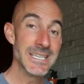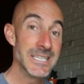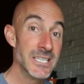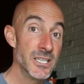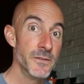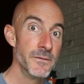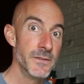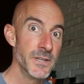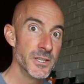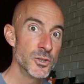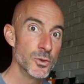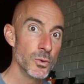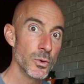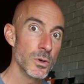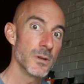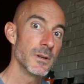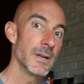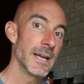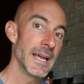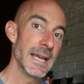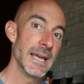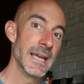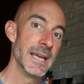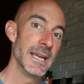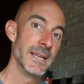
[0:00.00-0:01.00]

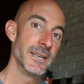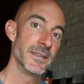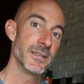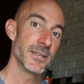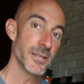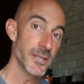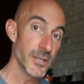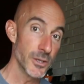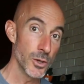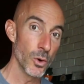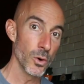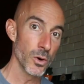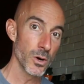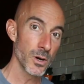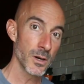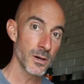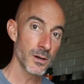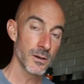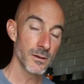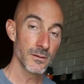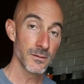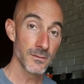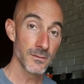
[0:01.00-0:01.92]
individual and your